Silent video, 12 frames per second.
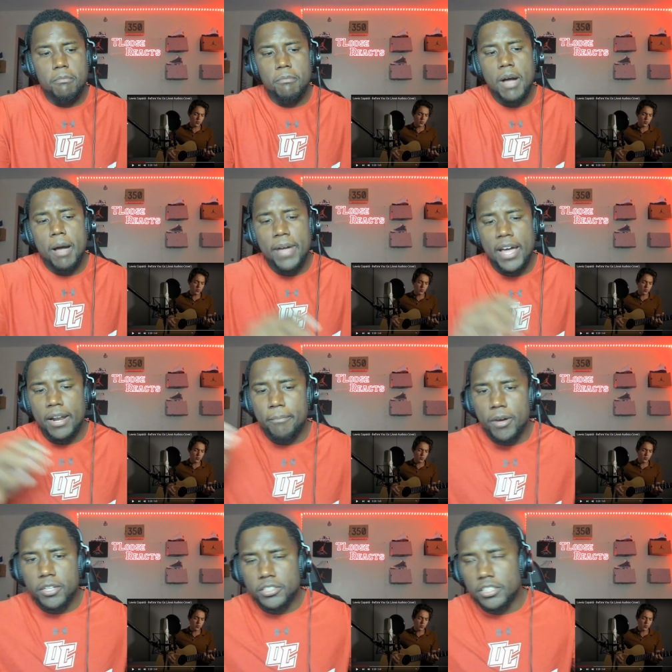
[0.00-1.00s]
My bad, I'm
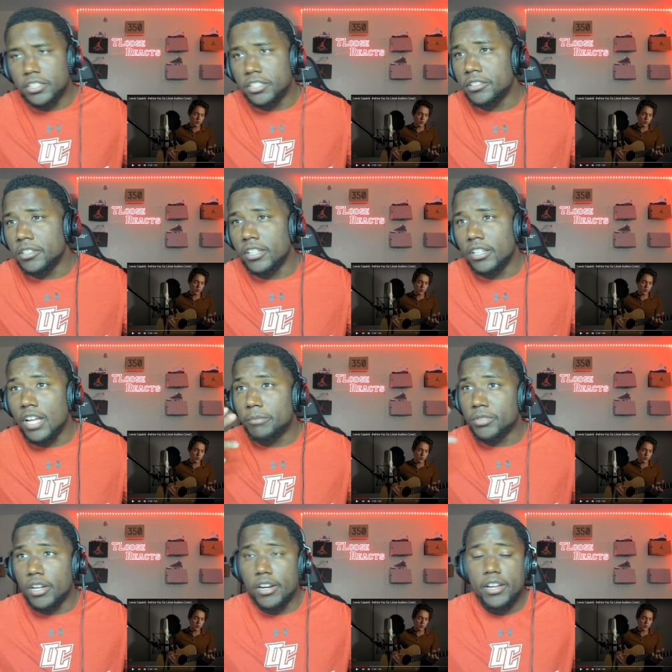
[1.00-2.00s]
pausing this early. I'm
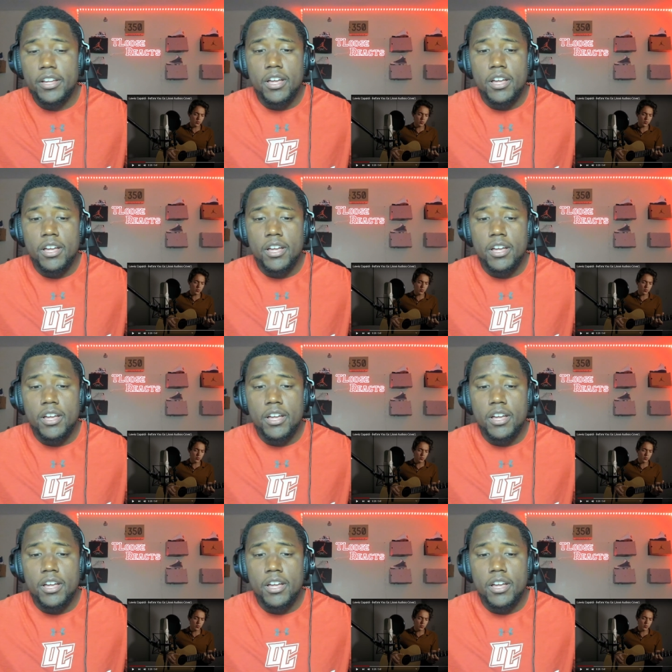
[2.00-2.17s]
sorry.